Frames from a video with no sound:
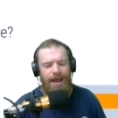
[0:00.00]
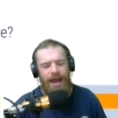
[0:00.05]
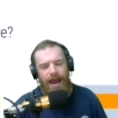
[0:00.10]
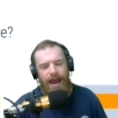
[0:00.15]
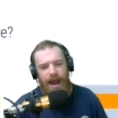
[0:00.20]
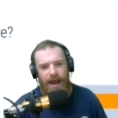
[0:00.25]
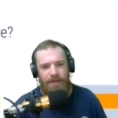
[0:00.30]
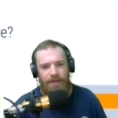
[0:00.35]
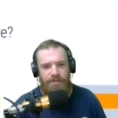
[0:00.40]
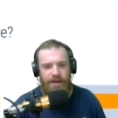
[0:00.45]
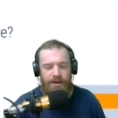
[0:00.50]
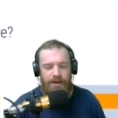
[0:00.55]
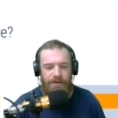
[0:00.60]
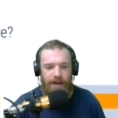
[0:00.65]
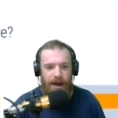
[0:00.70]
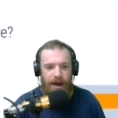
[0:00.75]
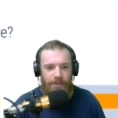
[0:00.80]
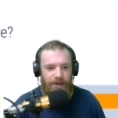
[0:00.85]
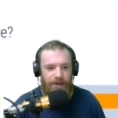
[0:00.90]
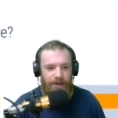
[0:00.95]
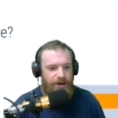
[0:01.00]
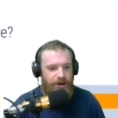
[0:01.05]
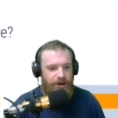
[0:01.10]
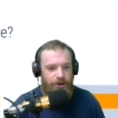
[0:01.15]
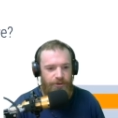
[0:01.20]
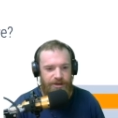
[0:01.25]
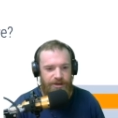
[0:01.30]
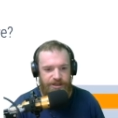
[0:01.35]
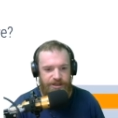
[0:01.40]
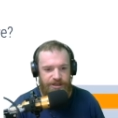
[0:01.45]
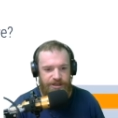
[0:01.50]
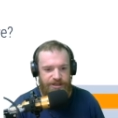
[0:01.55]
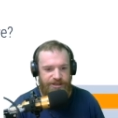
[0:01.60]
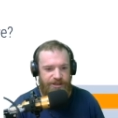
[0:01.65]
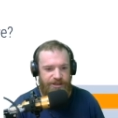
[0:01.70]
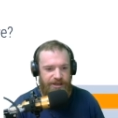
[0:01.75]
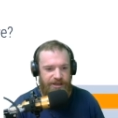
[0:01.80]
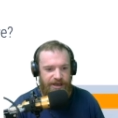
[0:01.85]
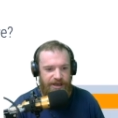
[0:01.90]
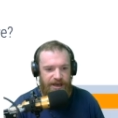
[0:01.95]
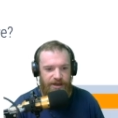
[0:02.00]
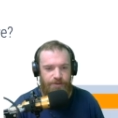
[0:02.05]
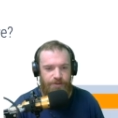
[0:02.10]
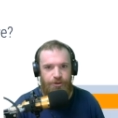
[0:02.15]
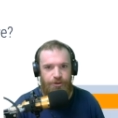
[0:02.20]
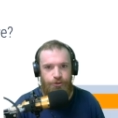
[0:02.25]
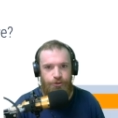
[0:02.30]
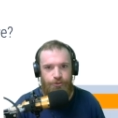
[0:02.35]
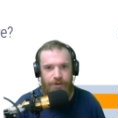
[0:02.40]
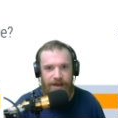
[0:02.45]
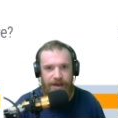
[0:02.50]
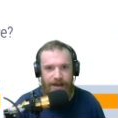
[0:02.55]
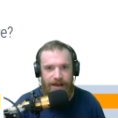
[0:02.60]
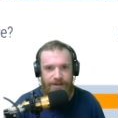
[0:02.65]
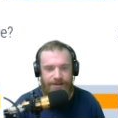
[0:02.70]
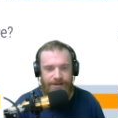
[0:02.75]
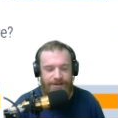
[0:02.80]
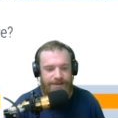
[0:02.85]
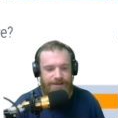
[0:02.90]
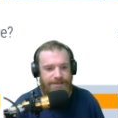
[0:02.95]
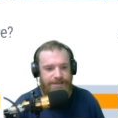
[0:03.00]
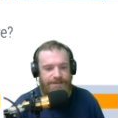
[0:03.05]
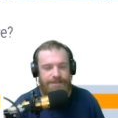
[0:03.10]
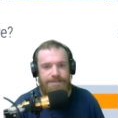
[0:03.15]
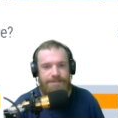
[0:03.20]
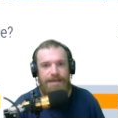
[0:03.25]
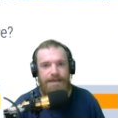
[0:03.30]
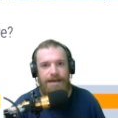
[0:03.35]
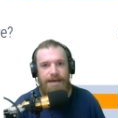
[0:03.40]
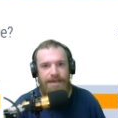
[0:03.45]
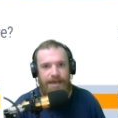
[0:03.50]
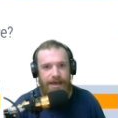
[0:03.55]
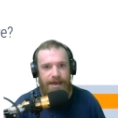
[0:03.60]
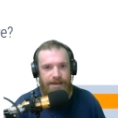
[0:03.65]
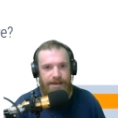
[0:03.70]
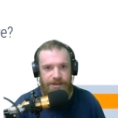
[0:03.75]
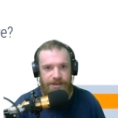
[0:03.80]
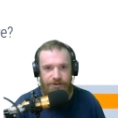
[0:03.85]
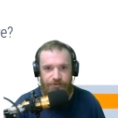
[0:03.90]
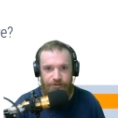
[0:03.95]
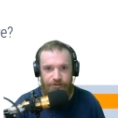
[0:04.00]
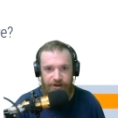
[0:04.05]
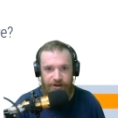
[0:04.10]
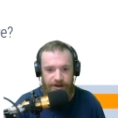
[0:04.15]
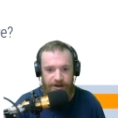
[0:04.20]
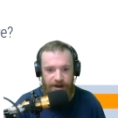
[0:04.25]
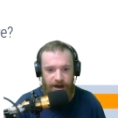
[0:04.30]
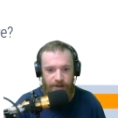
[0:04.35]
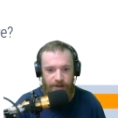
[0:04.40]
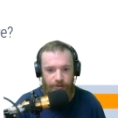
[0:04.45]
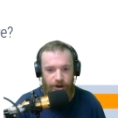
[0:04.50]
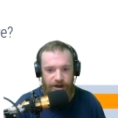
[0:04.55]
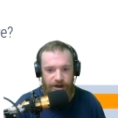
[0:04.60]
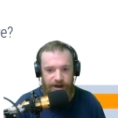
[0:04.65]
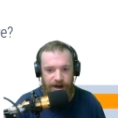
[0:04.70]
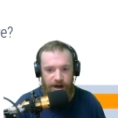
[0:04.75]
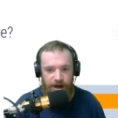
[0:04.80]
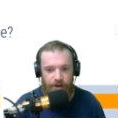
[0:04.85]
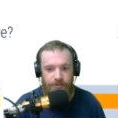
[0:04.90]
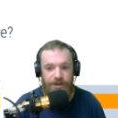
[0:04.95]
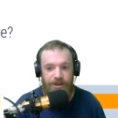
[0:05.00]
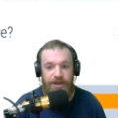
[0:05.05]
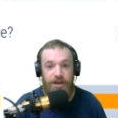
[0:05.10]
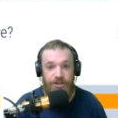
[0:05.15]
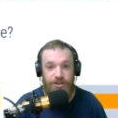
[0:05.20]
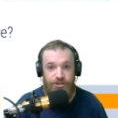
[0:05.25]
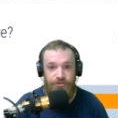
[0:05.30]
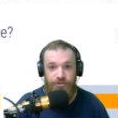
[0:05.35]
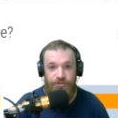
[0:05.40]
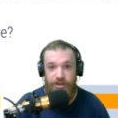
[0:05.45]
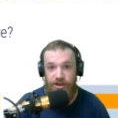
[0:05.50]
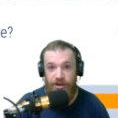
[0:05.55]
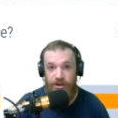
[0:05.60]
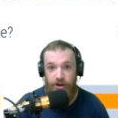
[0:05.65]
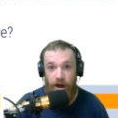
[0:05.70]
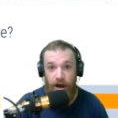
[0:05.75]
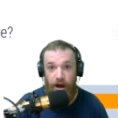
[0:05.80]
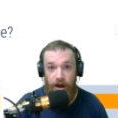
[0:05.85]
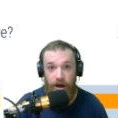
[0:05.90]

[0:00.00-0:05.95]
And then I'm not going to go into this at the end, but the reality is I can't leave Vietnam right now because of the